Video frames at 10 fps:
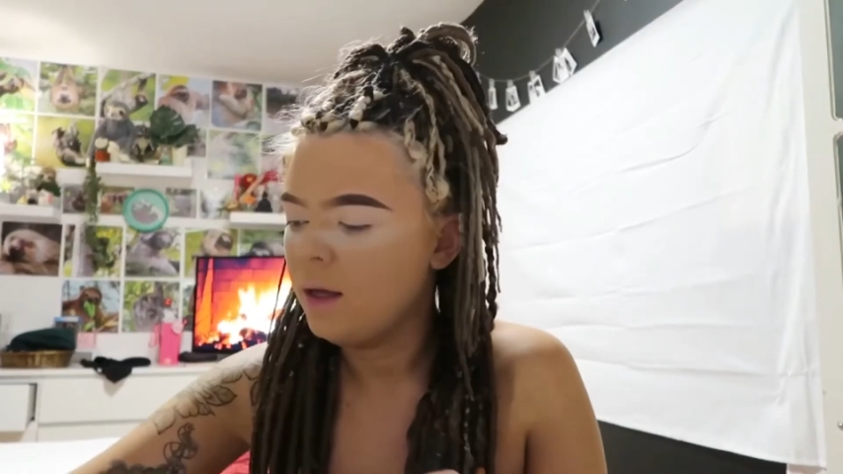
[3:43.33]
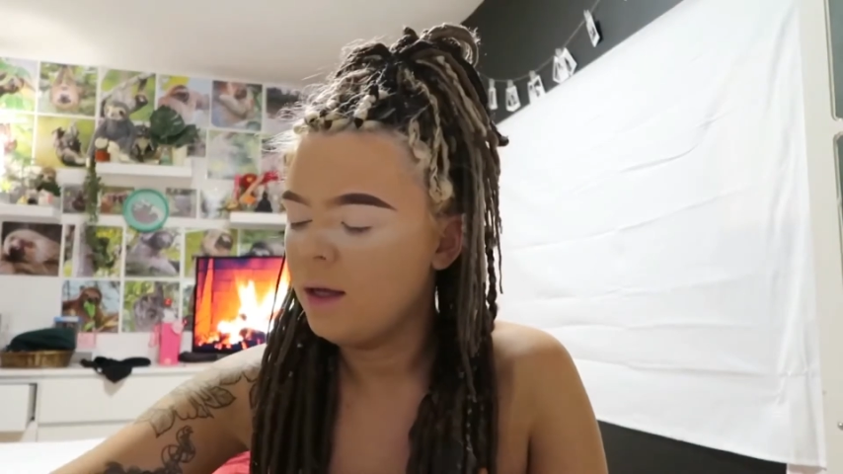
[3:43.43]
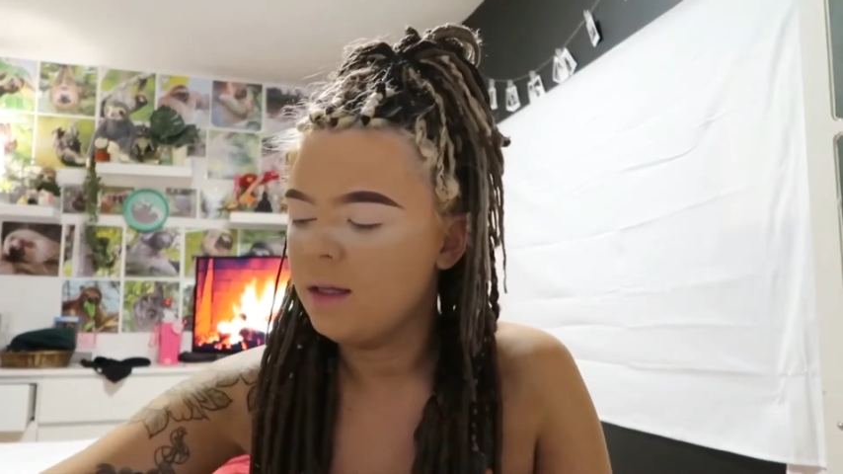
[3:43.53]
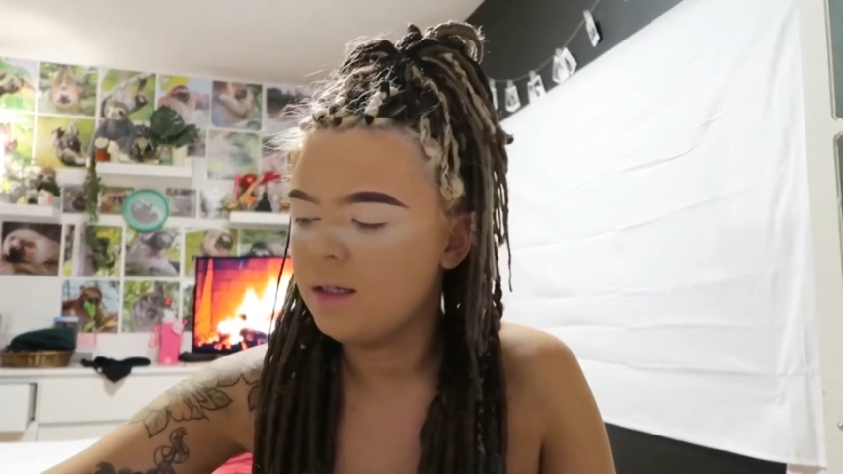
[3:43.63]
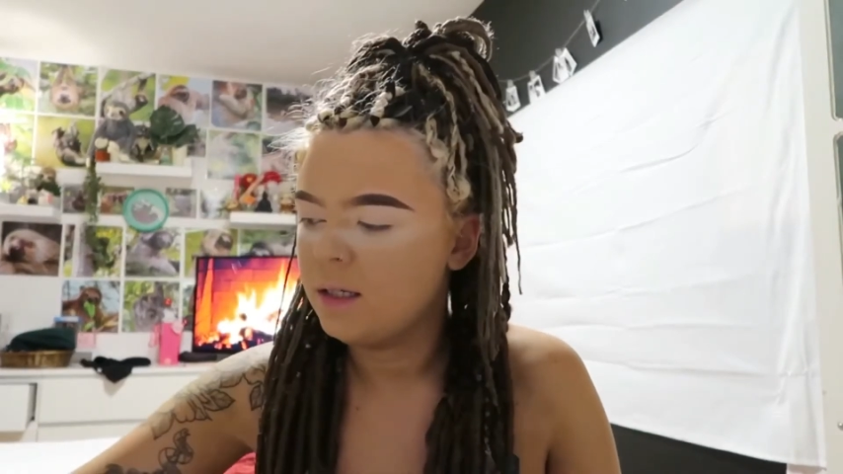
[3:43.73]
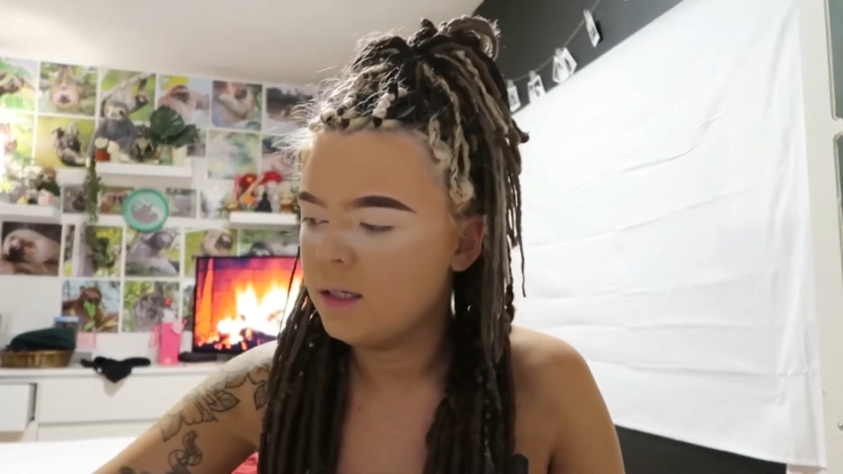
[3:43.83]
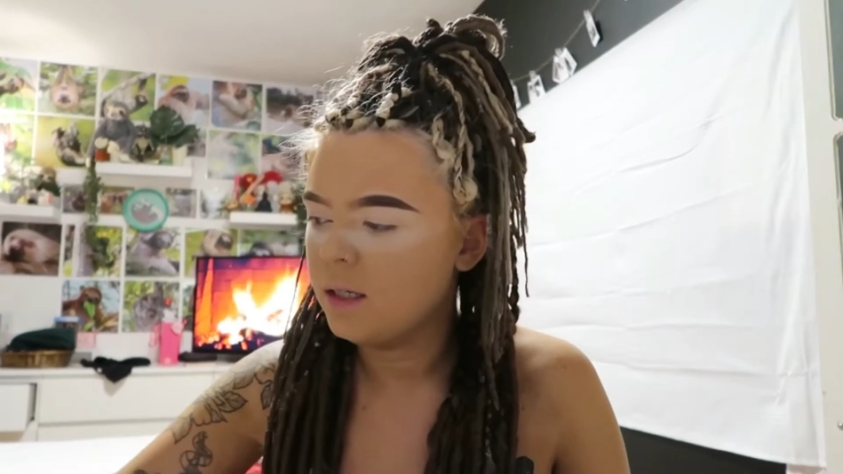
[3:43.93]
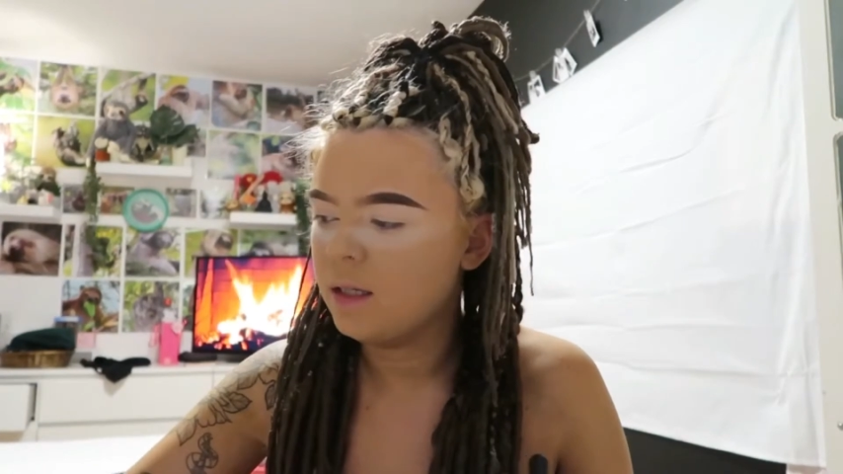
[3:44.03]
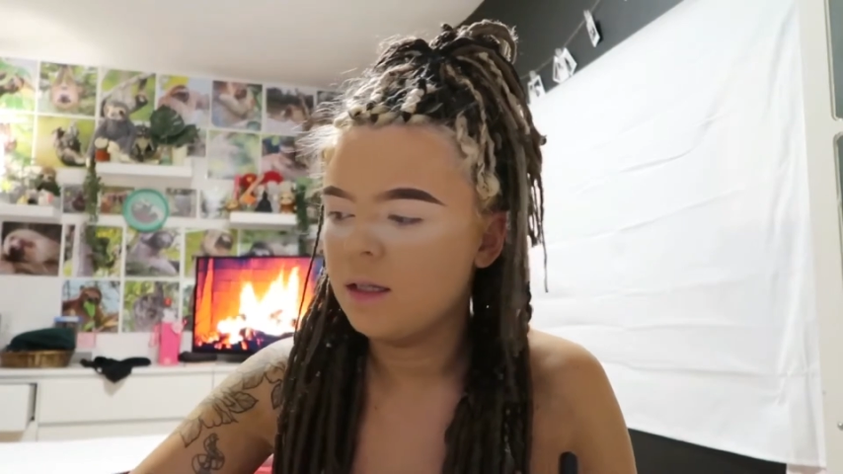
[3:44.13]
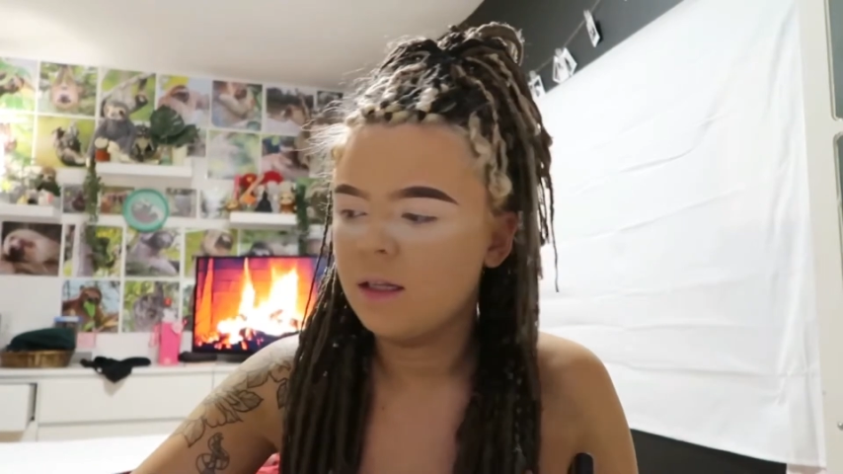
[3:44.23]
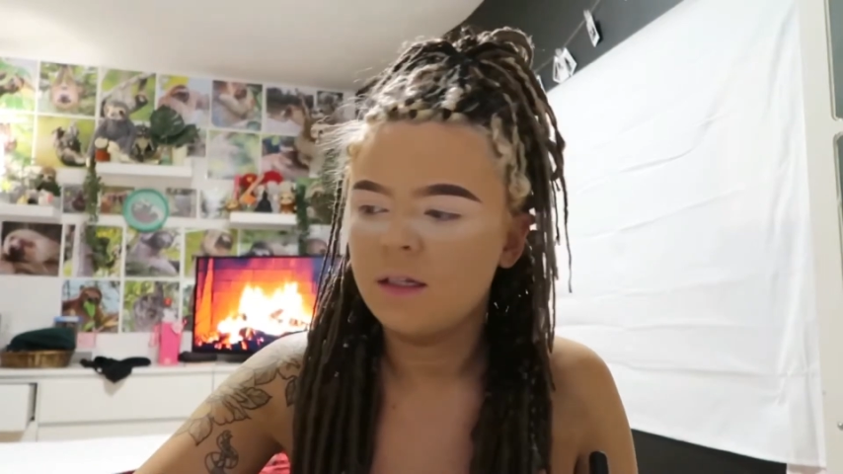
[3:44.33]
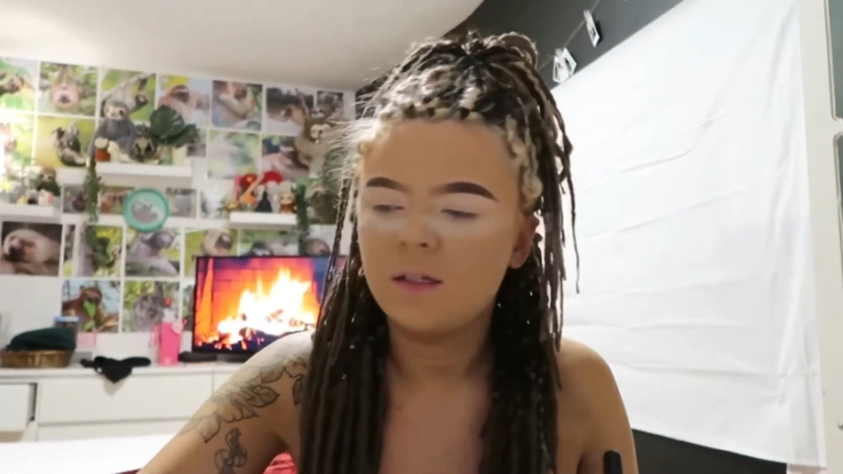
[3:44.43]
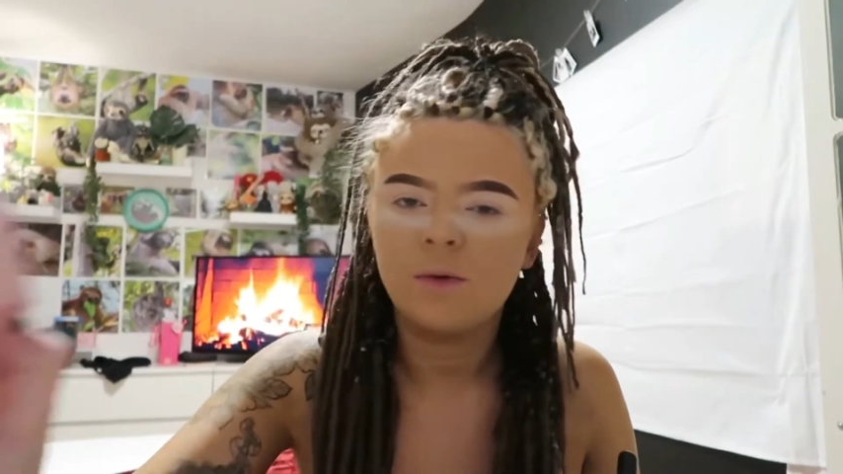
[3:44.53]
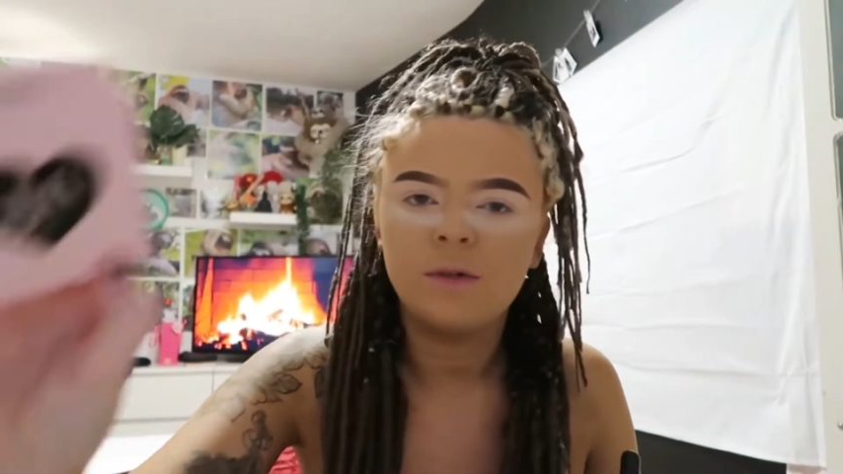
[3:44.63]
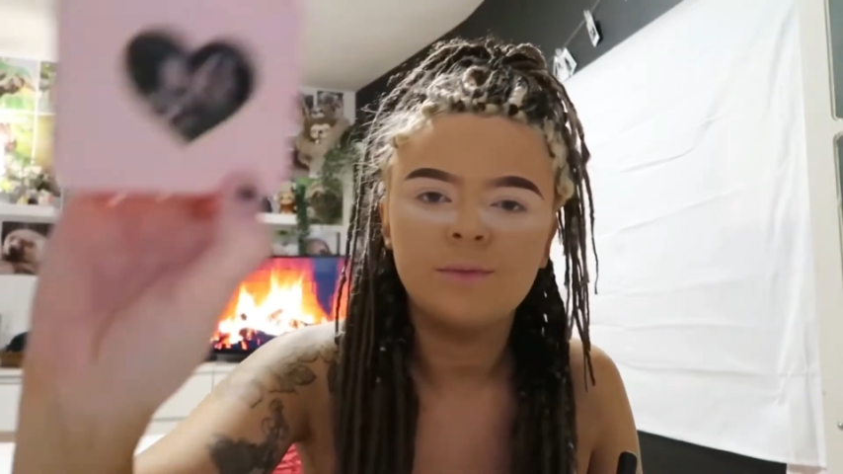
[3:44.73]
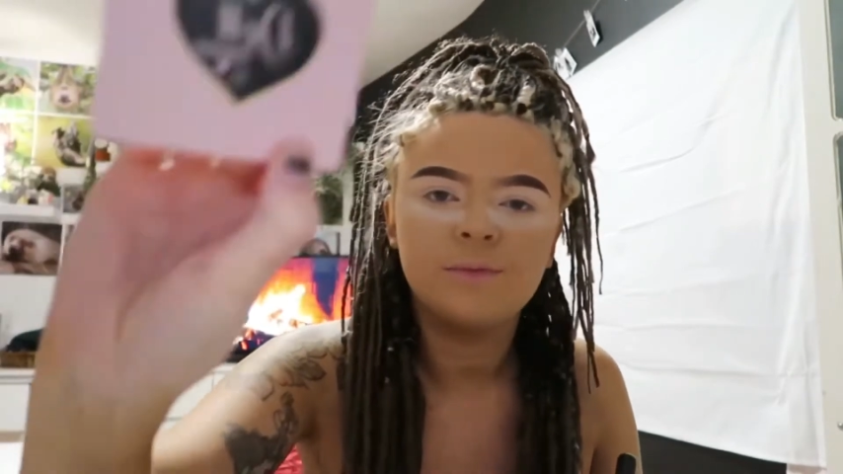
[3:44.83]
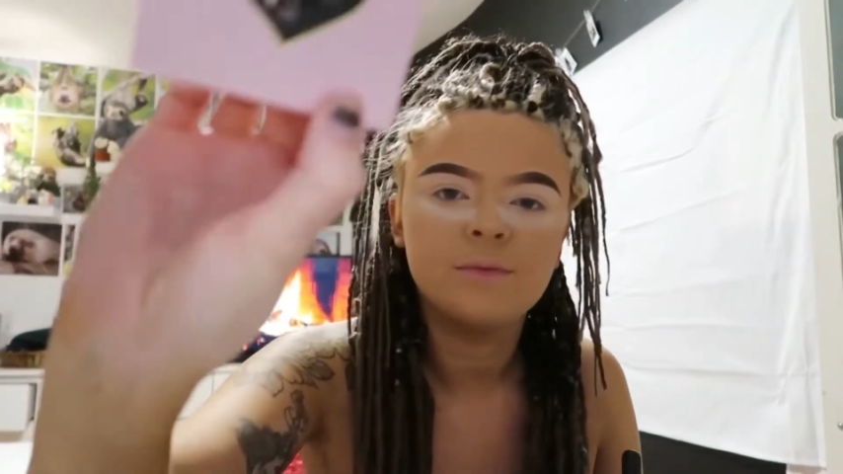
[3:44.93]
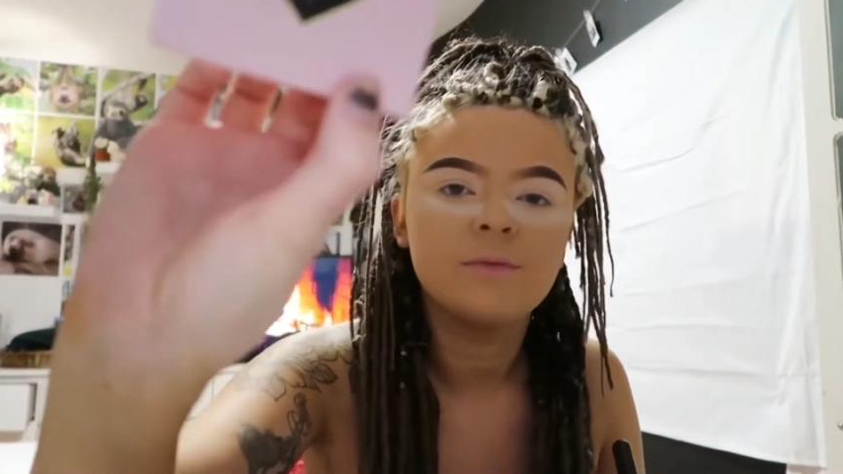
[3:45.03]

It's this one.